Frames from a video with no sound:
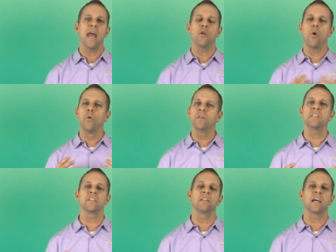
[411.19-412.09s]
and only
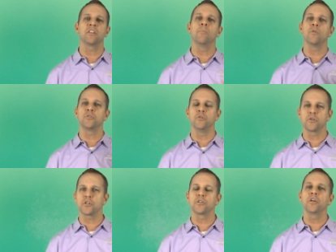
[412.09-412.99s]
select the most
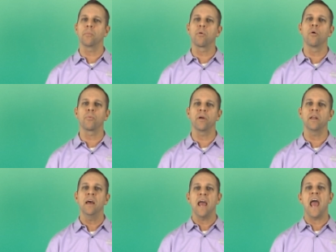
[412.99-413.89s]
nutritionally
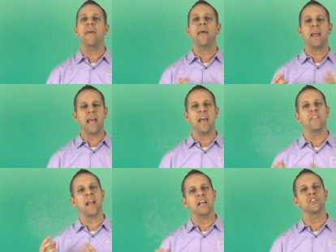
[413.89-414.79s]
appropriate and that hay
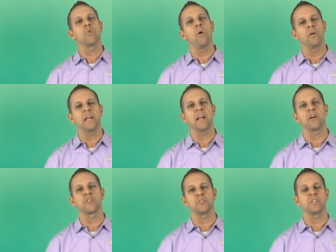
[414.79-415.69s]
that has the quality
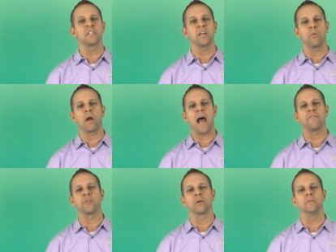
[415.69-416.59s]
characteristics that we're
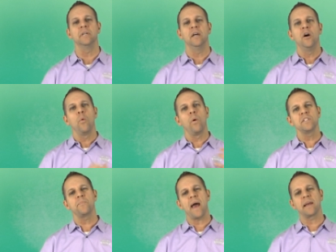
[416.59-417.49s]
after.
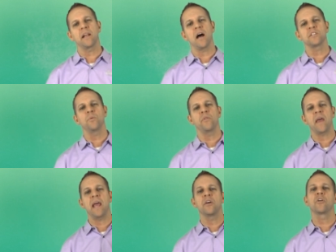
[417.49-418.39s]
Once back at Oxbow,
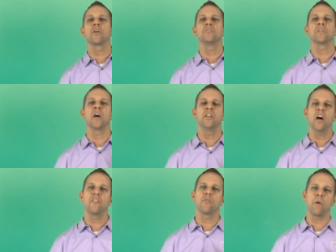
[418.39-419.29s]
the hay undergoes
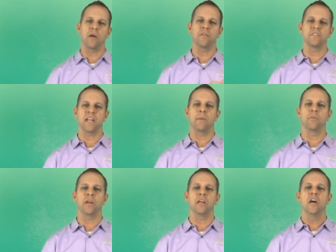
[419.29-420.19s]
another round of
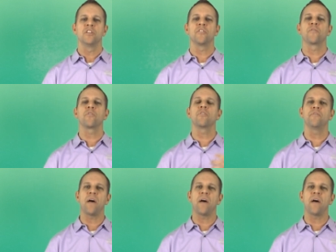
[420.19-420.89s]
sampling to further